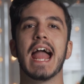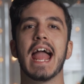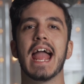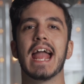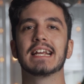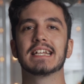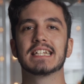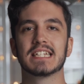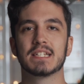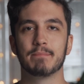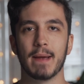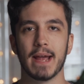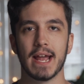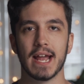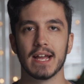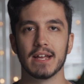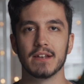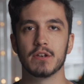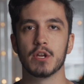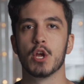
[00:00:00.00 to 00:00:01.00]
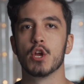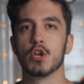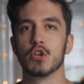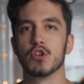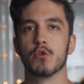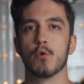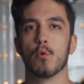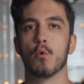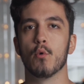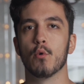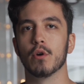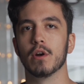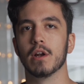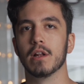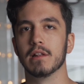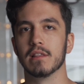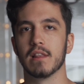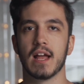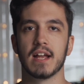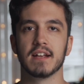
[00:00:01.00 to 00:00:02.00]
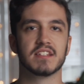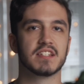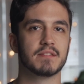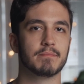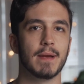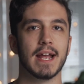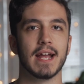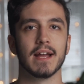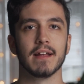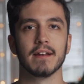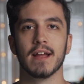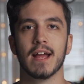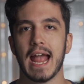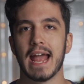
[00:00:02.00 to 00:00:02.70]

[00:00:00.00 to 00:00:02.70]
expand your lifespan.